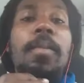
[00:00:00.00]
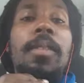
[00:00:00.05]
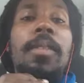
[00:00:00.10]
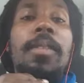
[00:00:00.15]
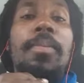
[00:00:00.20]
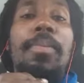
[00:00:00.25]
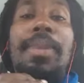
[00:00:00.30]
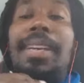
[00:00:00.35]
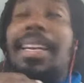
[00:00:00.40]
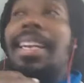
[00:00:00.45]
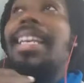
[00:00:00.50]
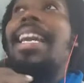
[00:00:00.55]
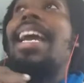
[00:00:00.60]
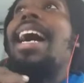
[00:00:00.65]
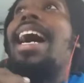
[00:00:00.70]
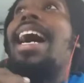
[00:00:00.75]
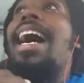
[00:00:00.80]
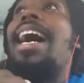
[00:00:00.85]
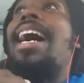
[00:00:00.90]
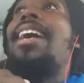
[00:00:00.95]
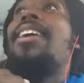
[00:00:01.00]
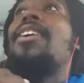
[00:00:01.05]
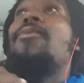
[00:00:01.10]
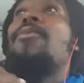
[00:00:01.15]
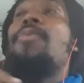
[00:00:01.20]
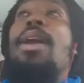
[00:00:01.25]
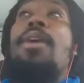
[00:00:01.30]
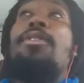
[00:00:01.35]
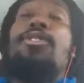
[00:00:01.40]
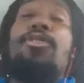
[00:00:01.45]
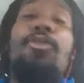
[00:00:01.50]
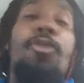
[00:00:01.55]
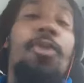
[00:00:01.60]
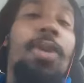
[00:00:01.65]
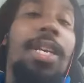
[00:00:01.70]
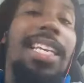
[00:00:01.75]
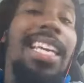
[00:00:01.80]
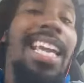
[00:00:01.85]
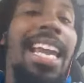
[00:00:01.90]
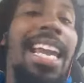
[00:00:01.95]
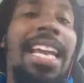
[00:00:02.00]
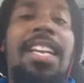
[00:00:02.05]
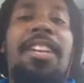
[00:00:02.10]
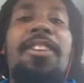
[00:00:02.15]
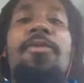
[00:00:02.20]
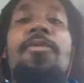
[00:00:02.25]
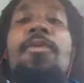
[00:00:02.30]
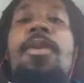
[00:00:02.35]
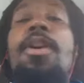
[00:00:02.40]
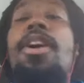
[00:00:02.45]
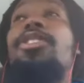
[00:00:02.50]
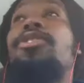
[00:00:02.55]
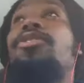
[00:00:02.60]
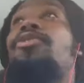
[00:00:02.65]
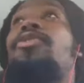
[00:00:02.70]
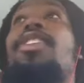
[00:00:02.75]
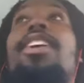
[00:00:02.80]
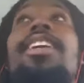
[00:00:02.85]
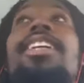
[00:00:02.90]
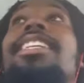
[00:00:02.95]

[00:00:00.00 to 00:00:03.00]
But when I was fornicating in the world, I was fucking